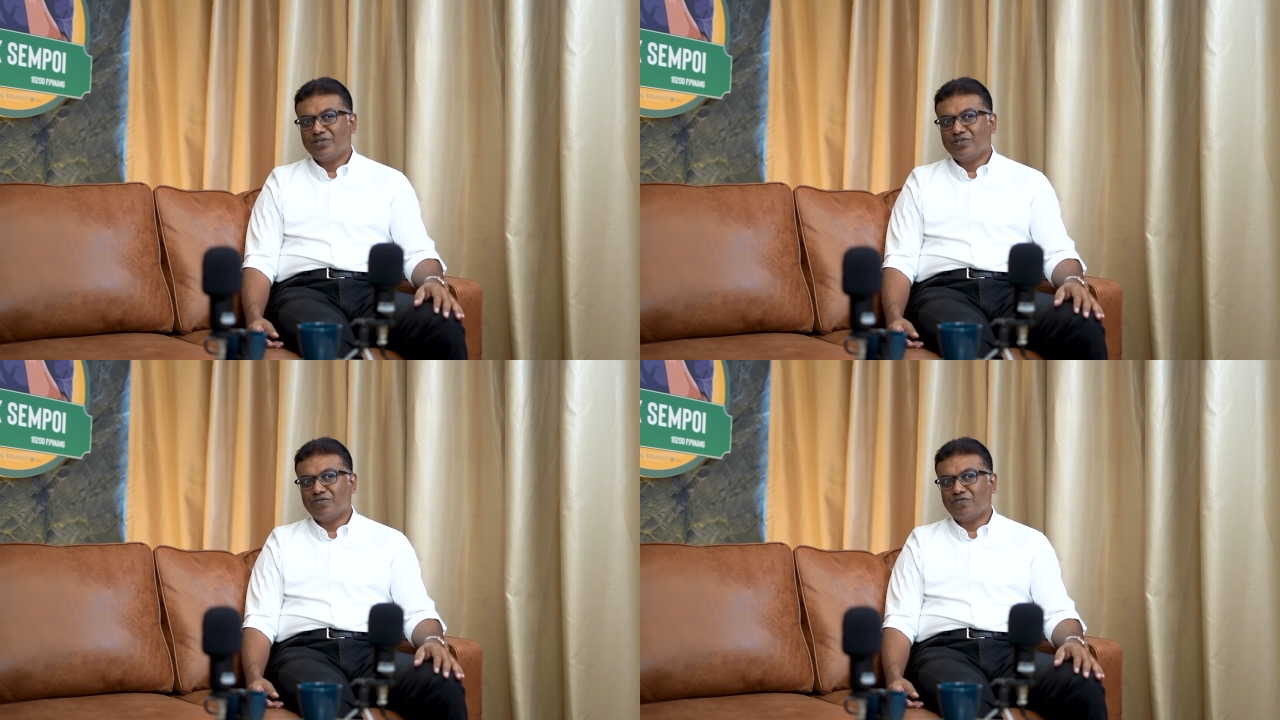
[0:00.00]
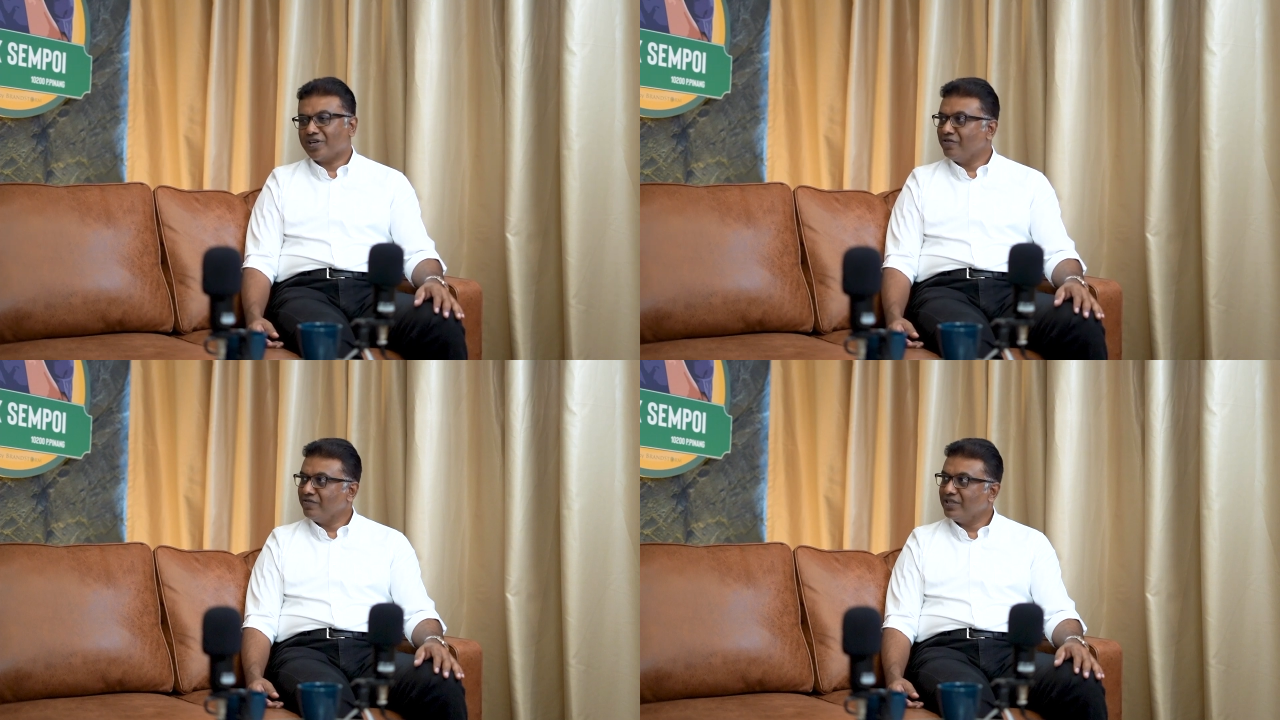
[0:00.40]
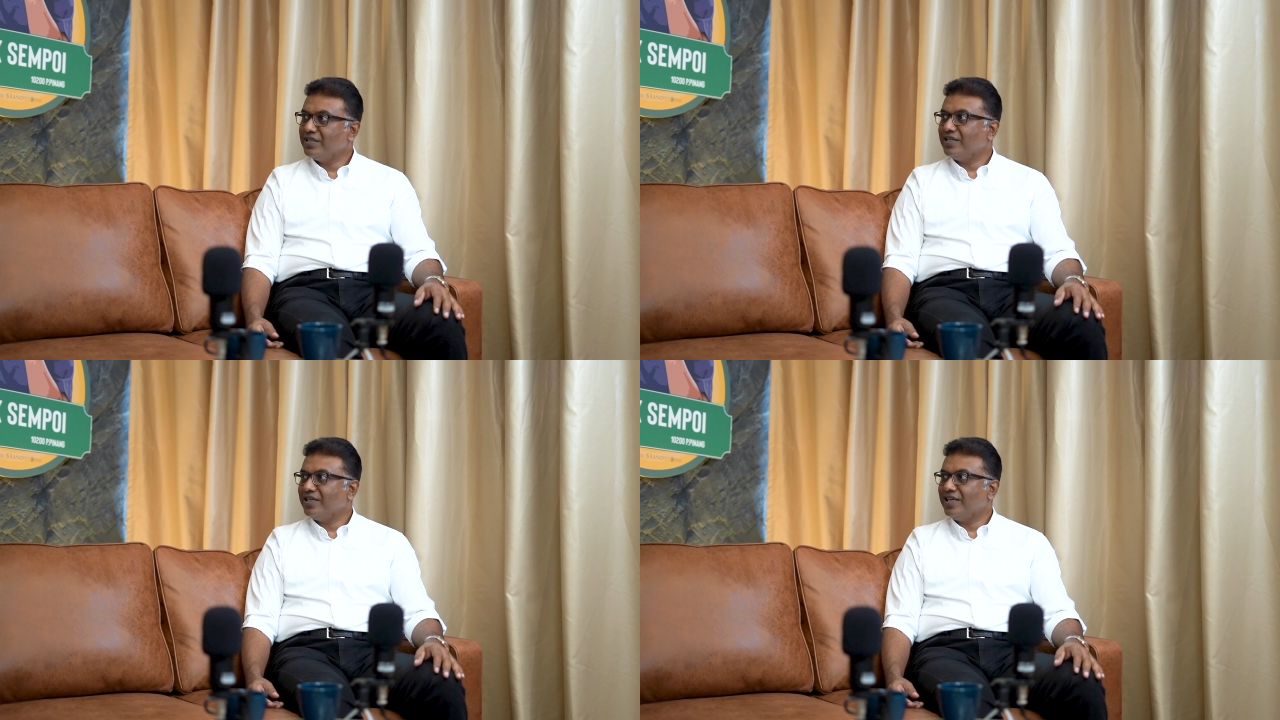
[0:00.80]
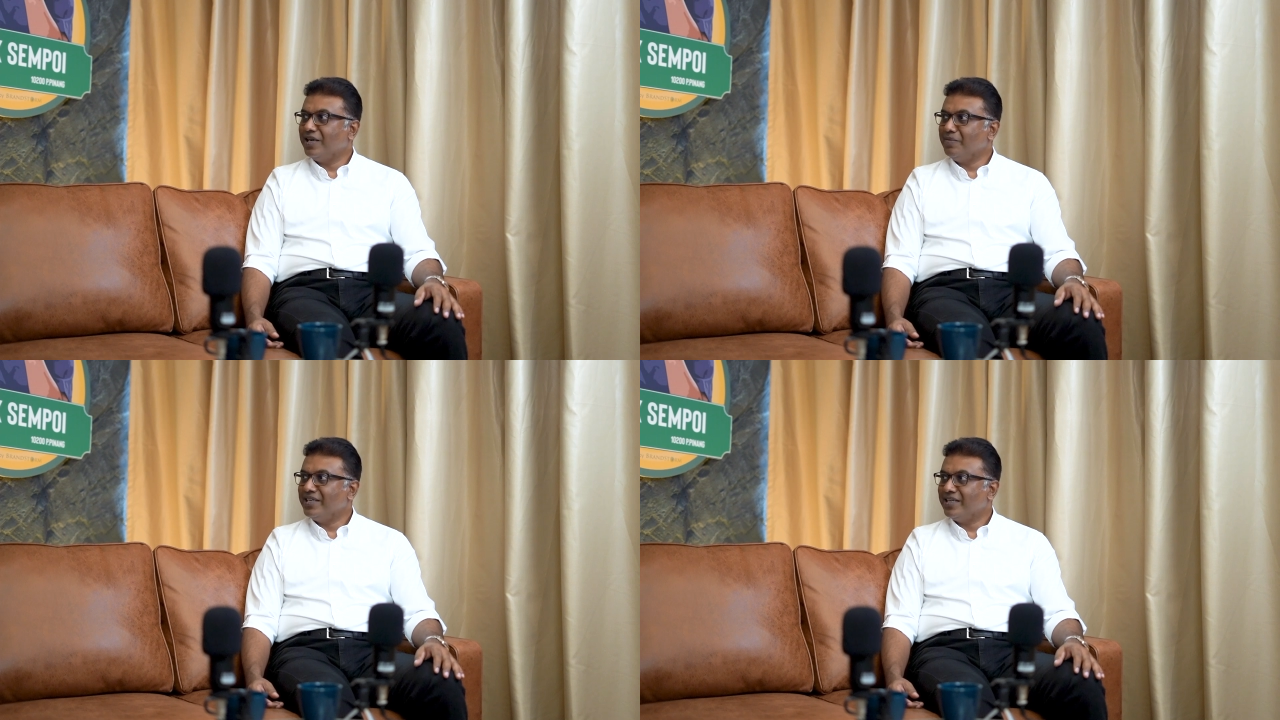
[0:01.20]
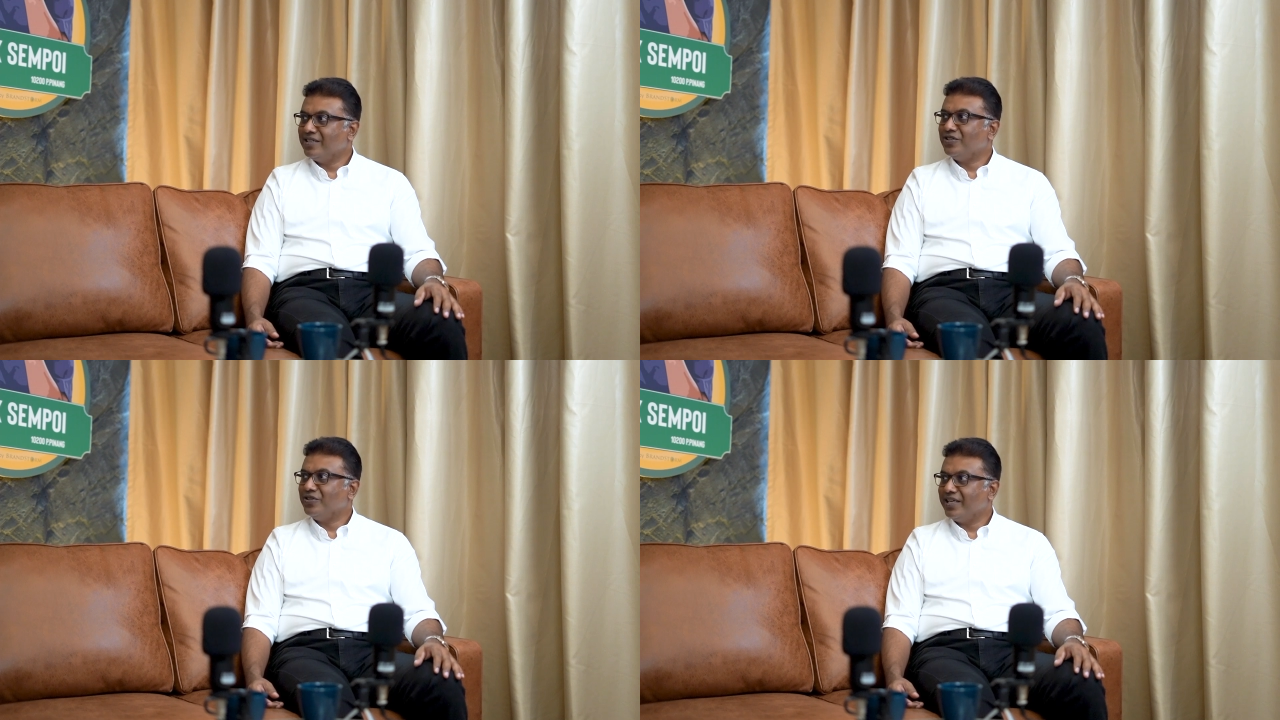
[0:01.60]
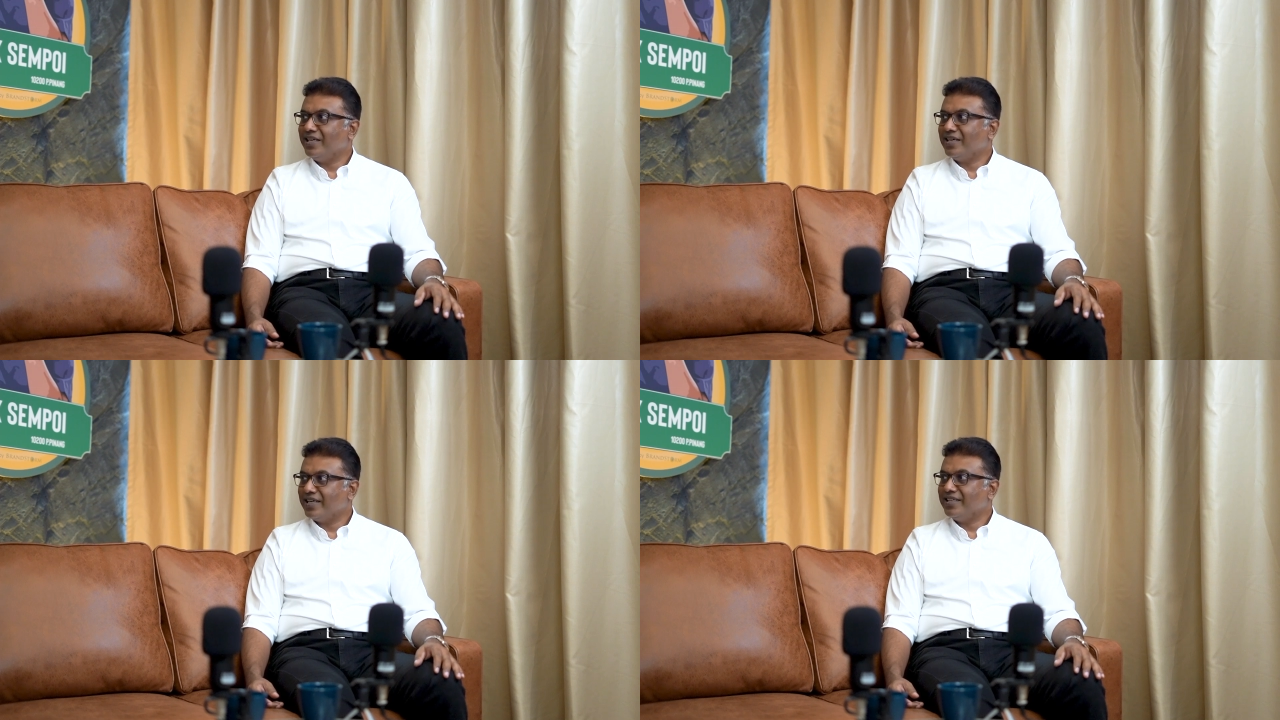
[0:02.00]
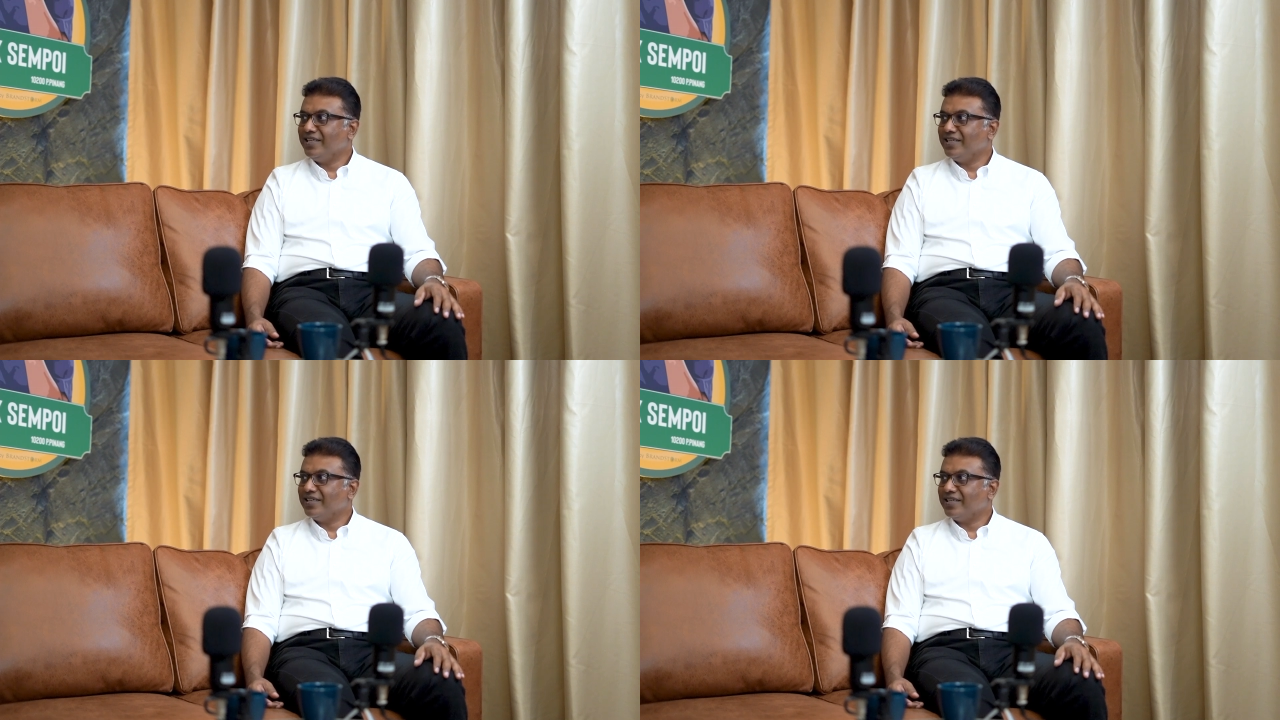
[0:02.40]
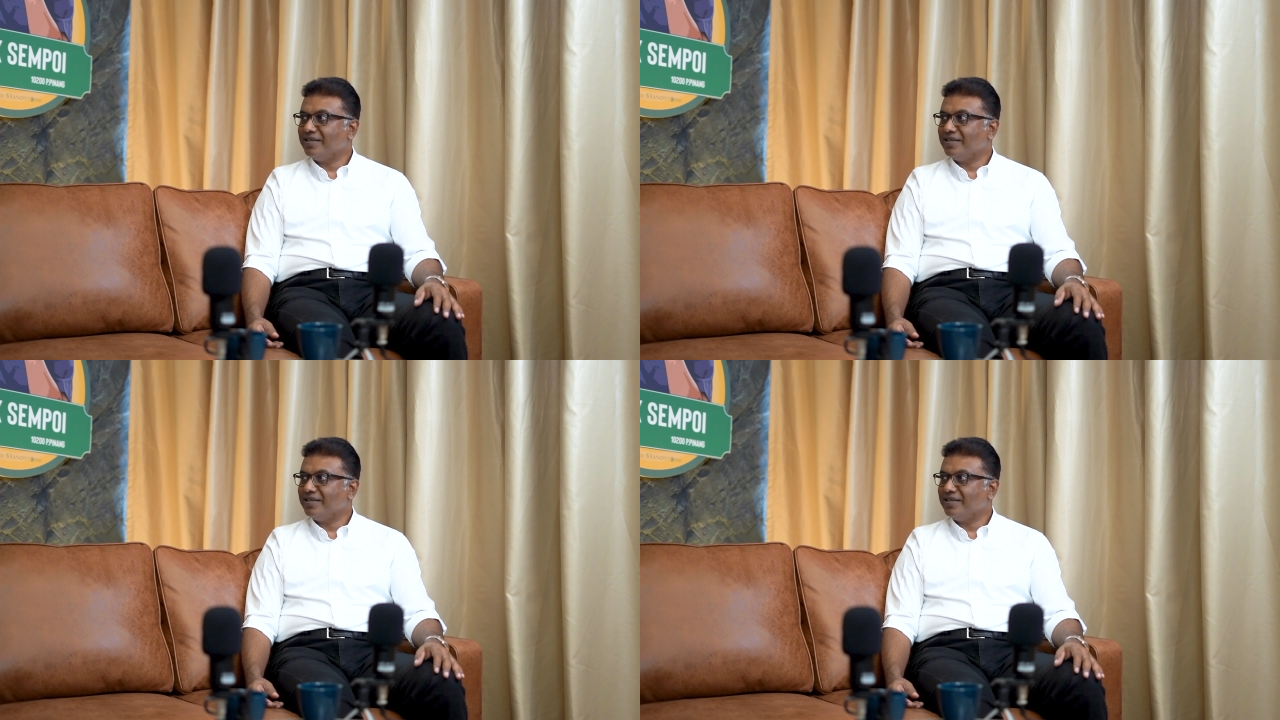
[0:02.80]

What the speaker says: So forever, I'm indebted to that. I think